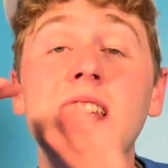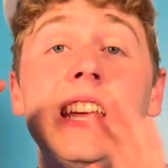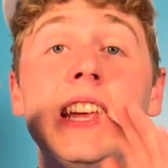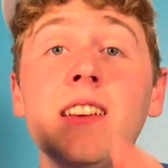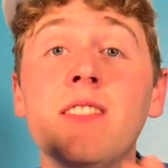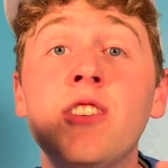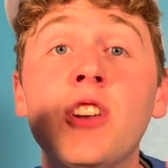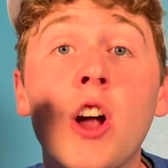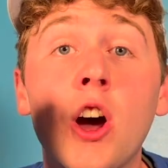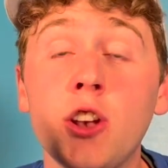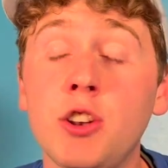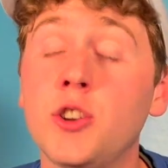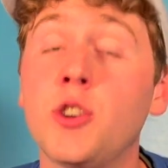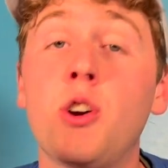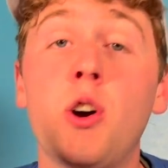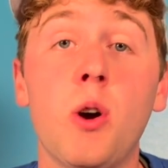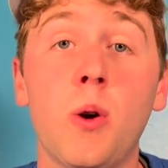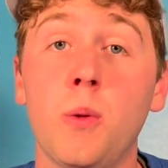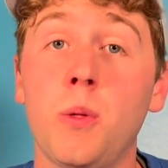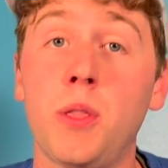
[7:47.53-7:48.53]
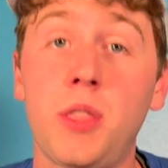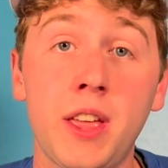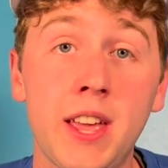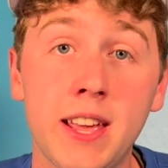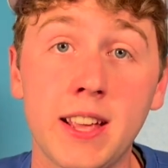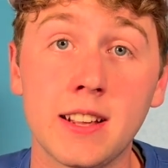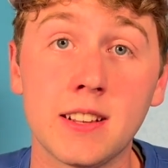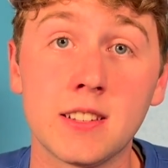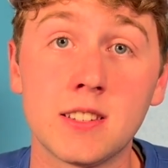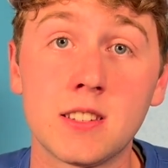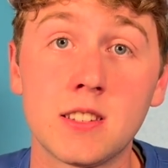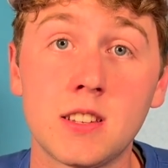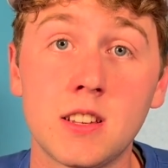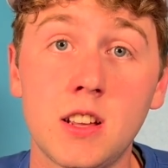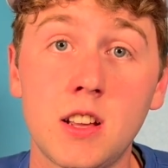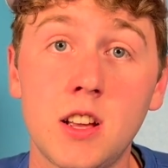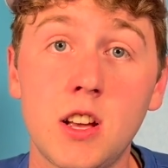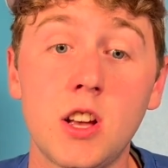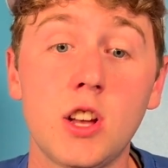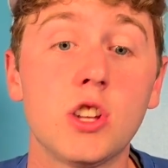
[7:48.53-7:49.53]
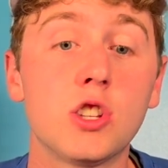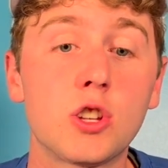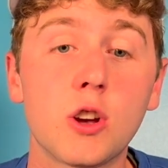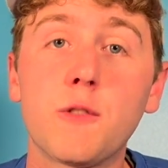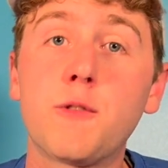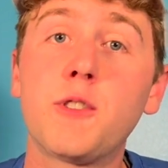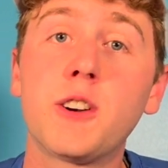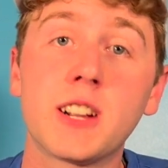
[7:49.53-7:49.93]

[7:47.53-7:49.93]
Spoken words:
even on your own things. So for